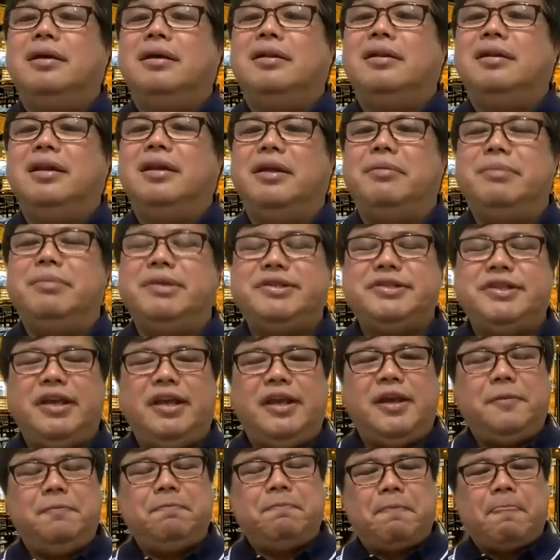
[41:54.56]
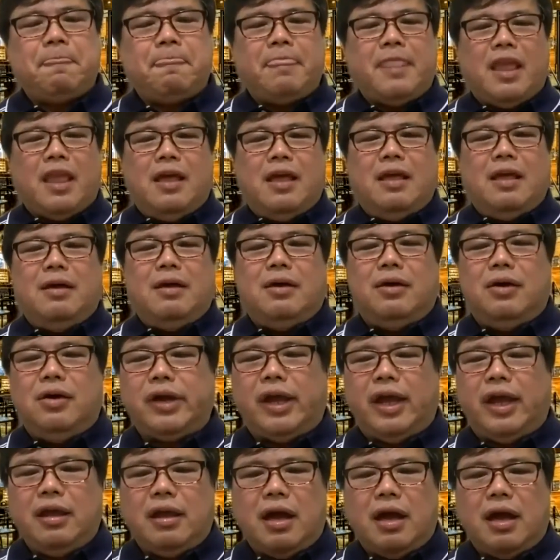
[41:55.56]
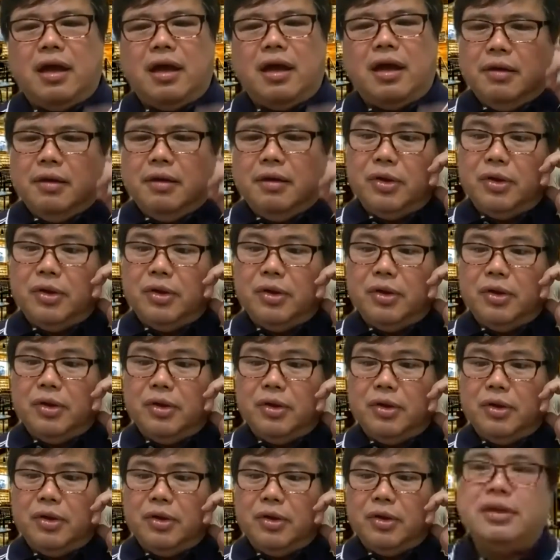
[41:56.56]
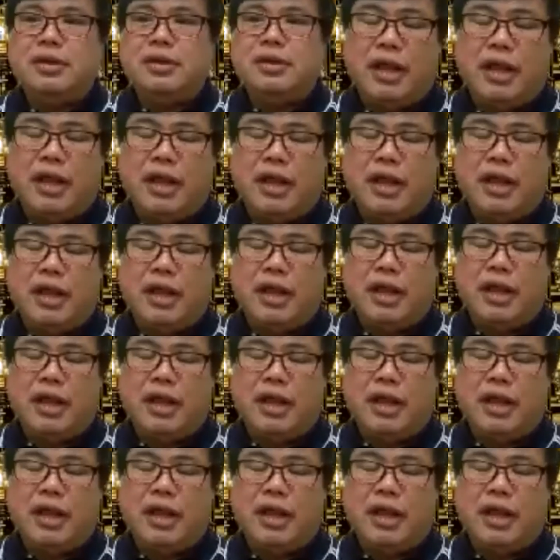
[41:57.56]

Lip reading: Let me see. Okay, because the bassoon, they have